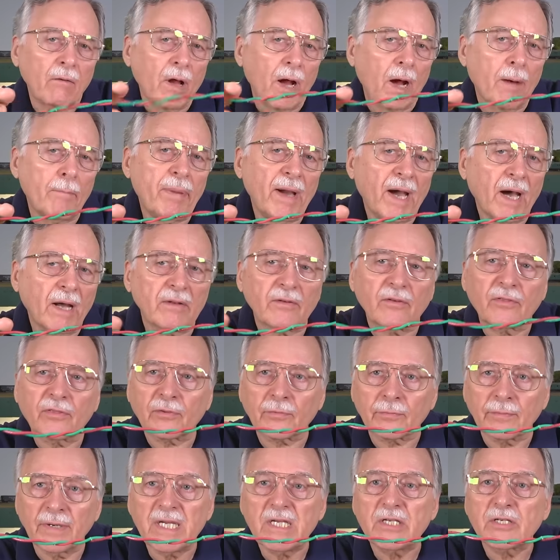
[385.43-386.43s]
about
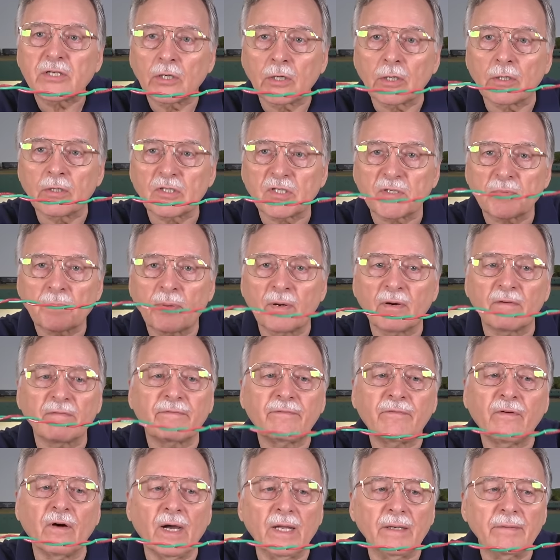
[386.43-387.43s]
three turns per
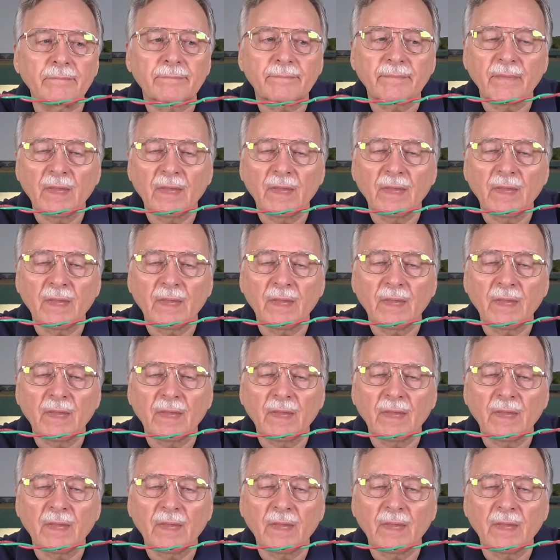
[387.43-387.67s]
foot.